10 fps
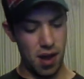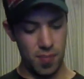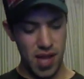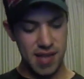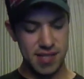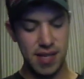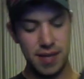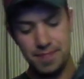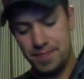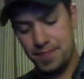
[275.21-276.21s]
Lastly,
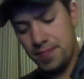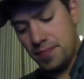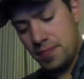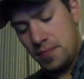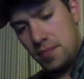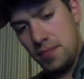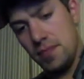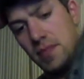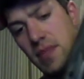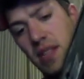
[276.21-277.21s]

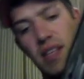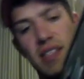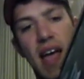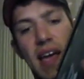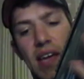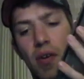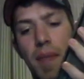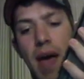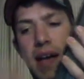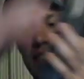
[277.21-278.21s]
these accurate
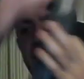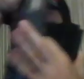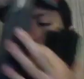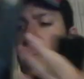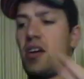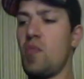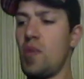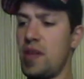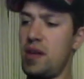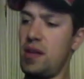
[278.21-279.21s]
mags that come
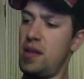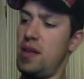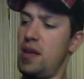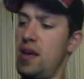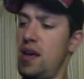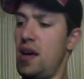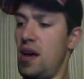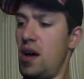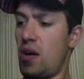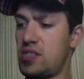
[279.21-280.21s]
with it
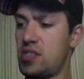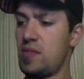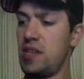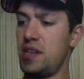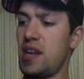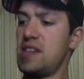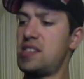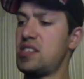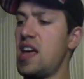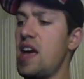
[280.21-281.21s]
are some of the
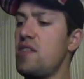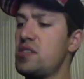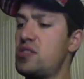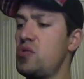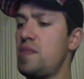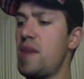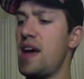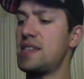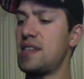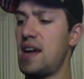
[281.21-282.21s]
nicest, heaviest duty
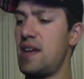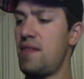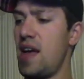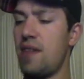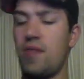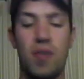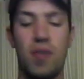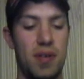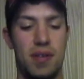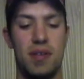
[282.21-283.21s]
mags I have ever
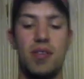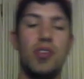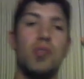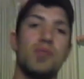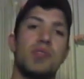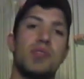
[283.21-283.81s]
used.